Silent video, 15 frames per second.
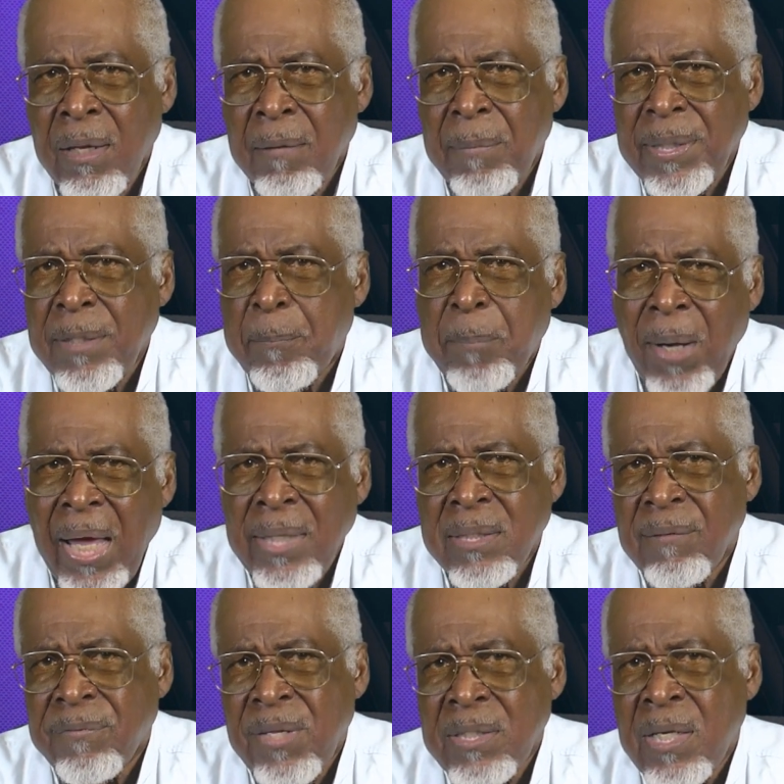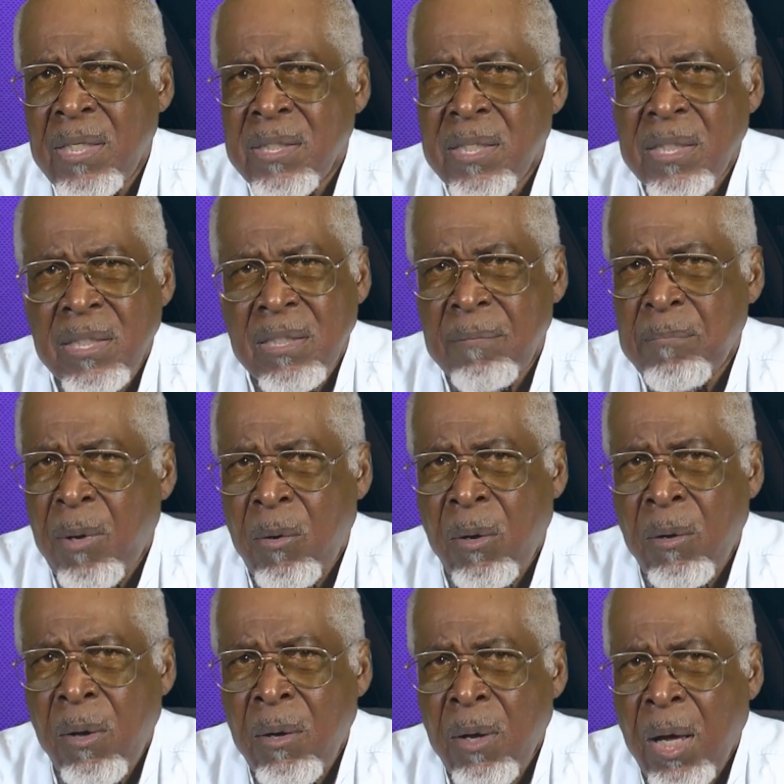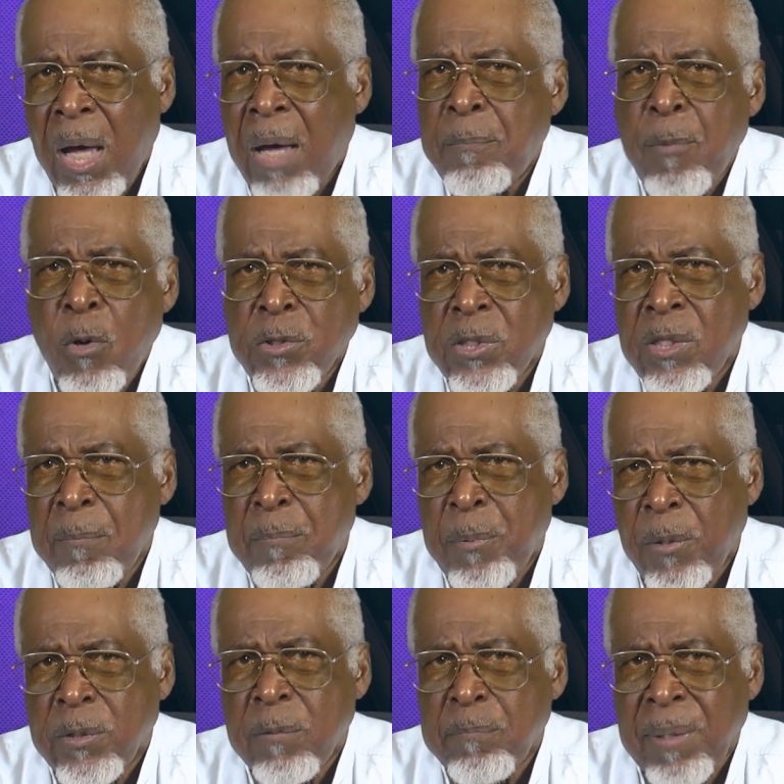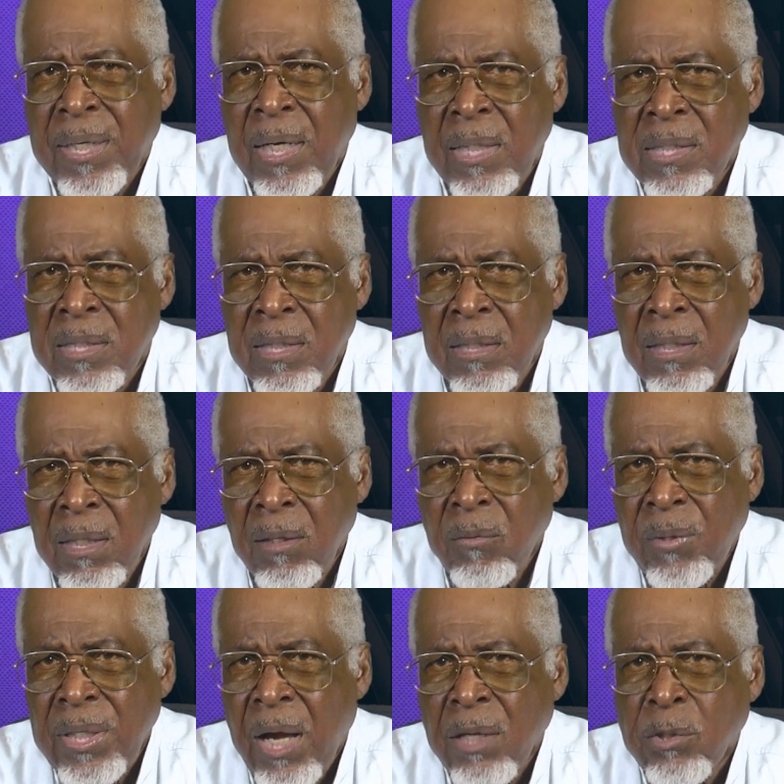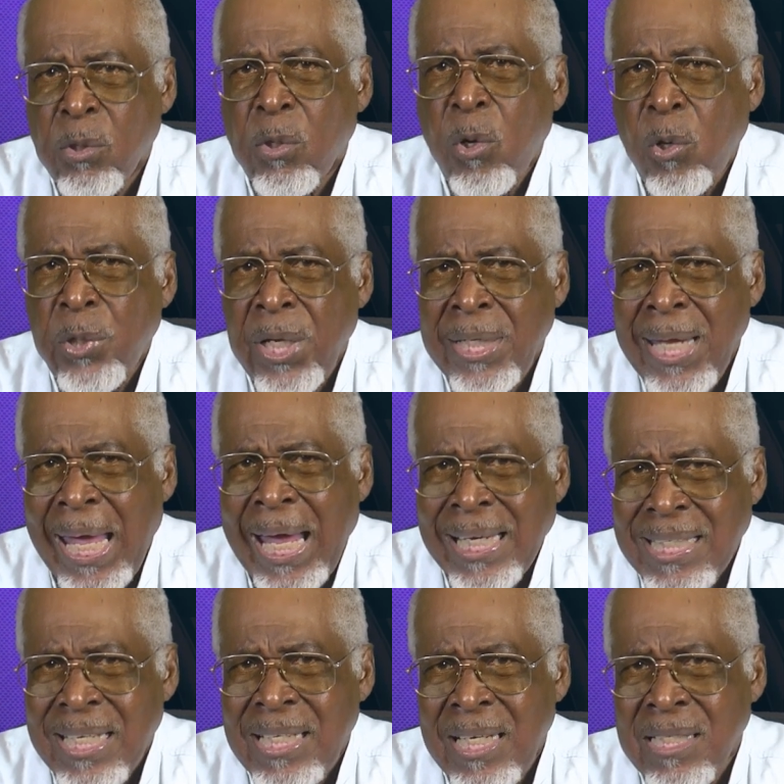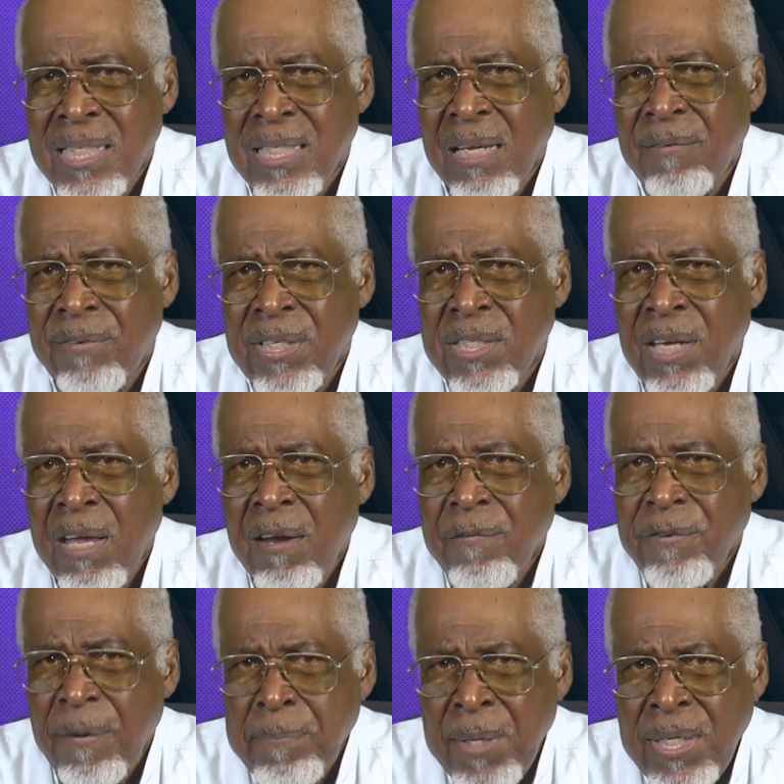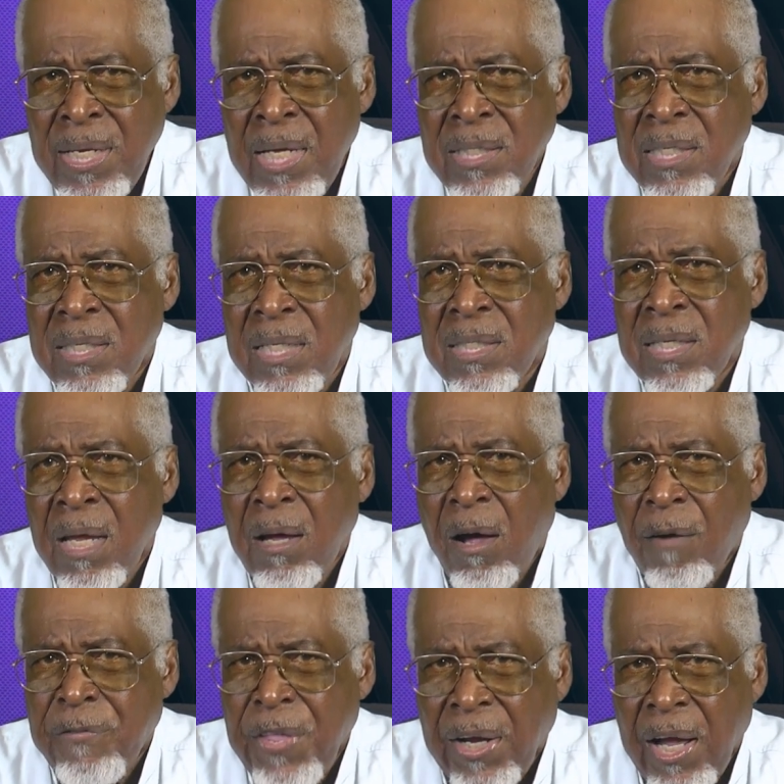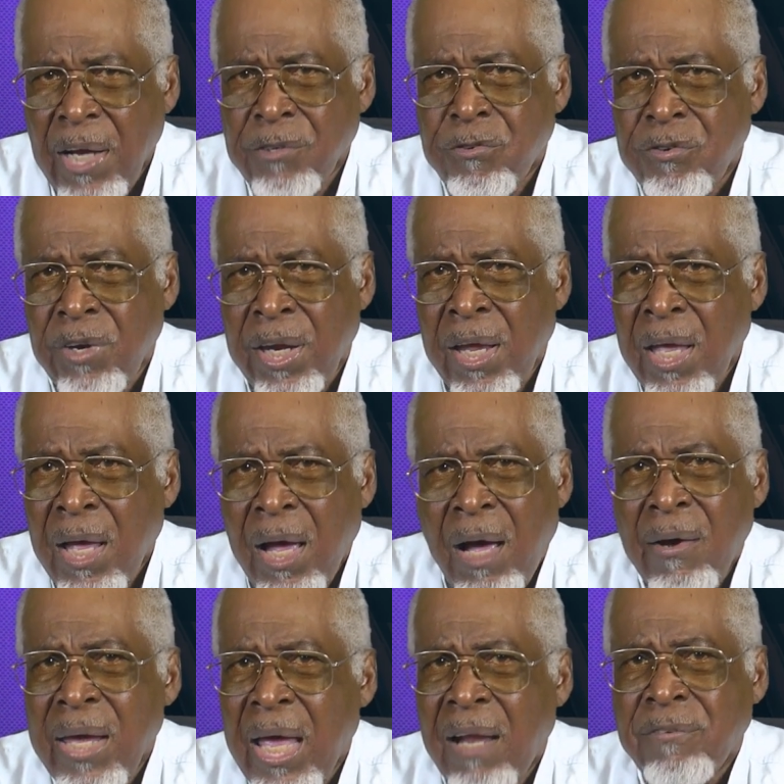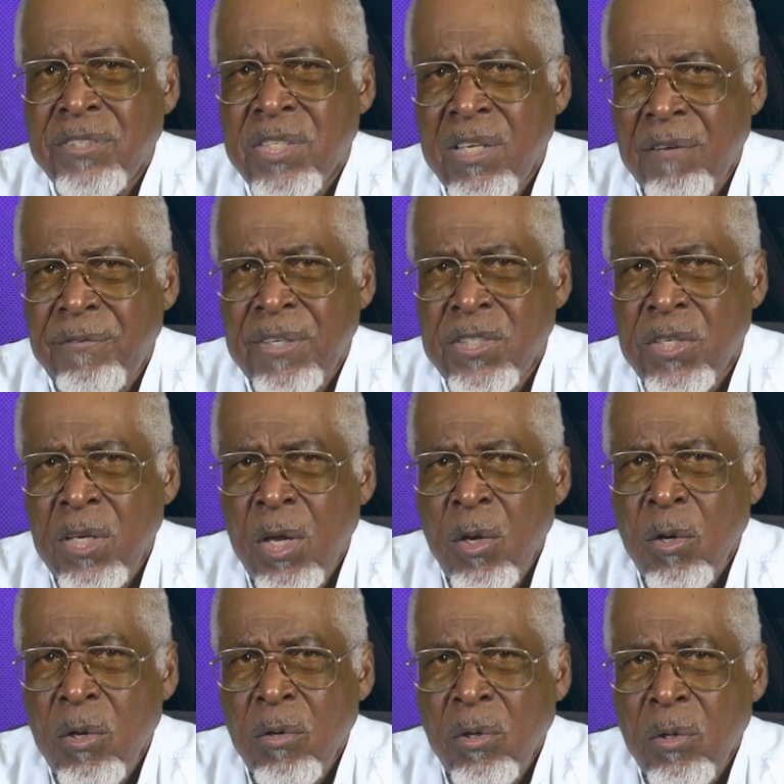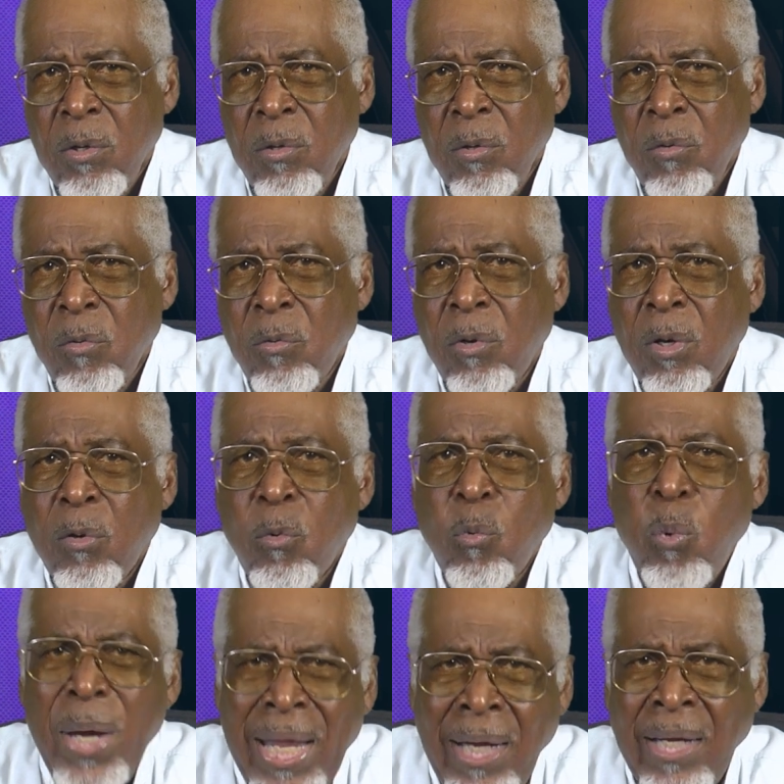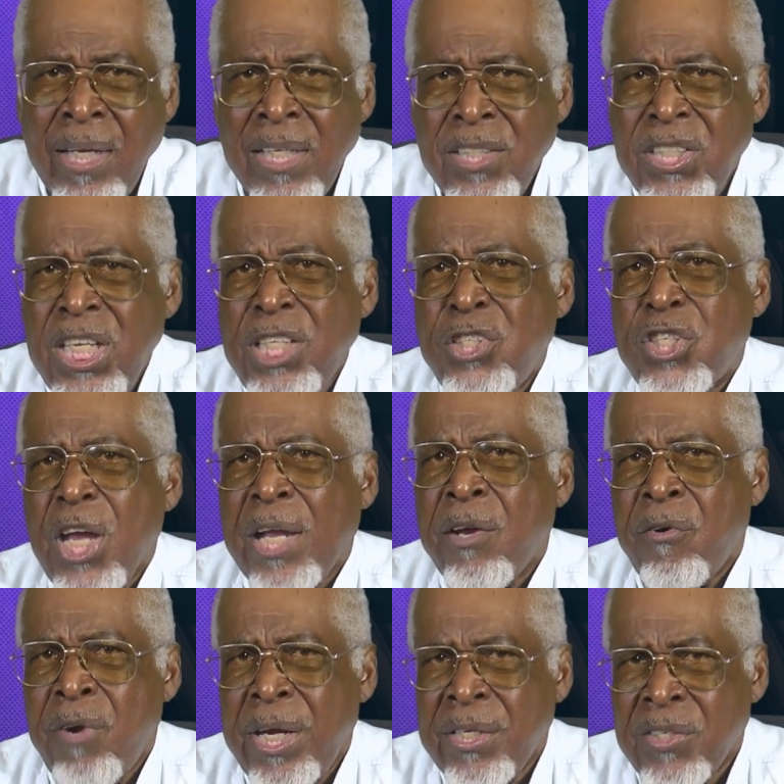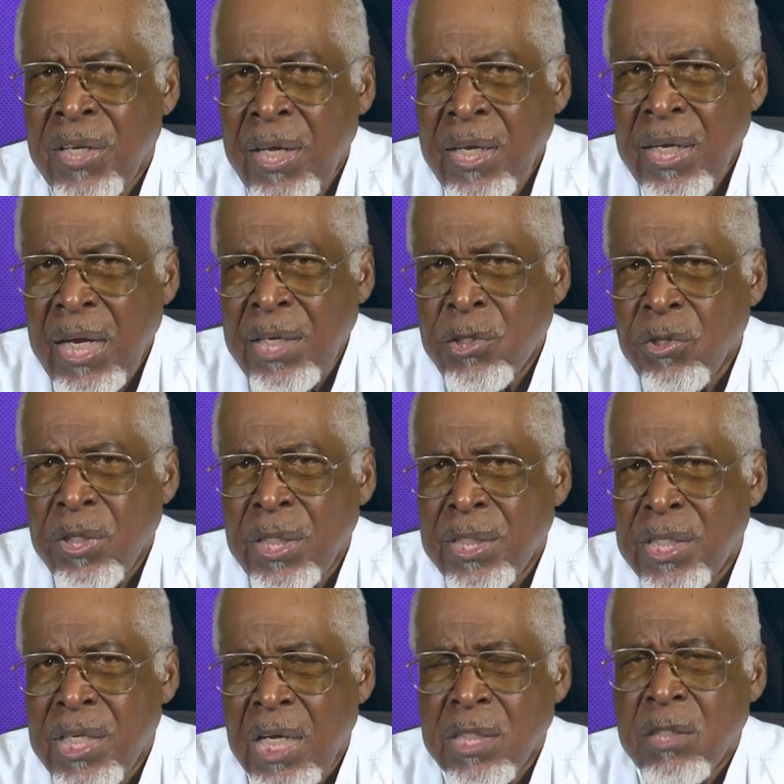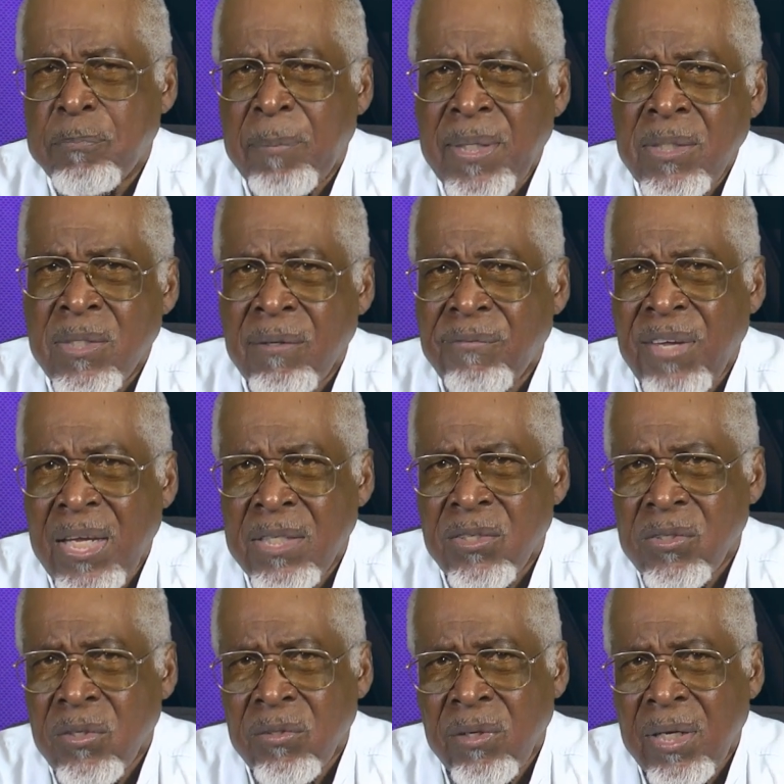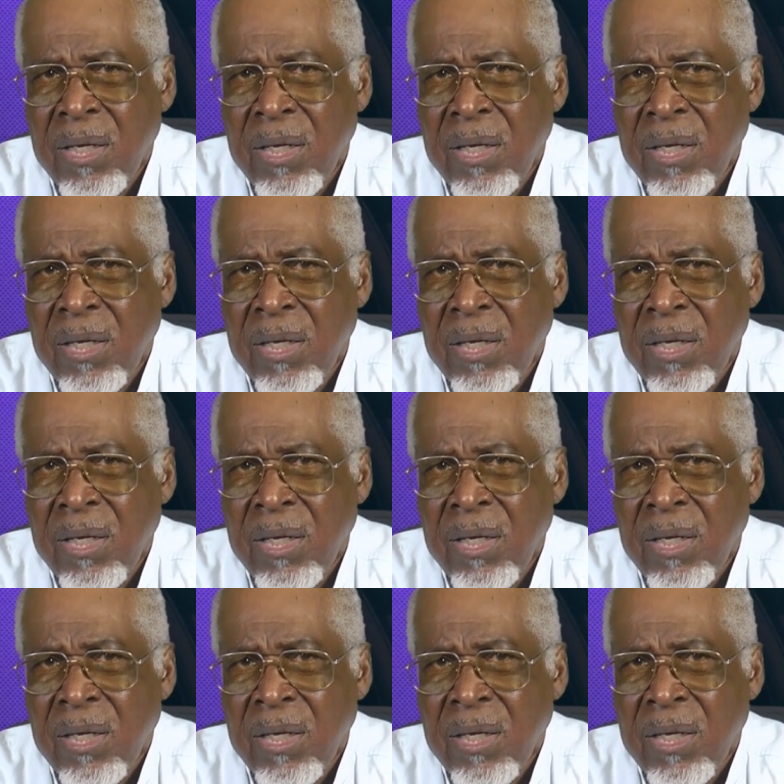But the plight of the nurses are most important, because without good and excellent service from the nurses of the country, our health service will degenerate into the dustbins of history.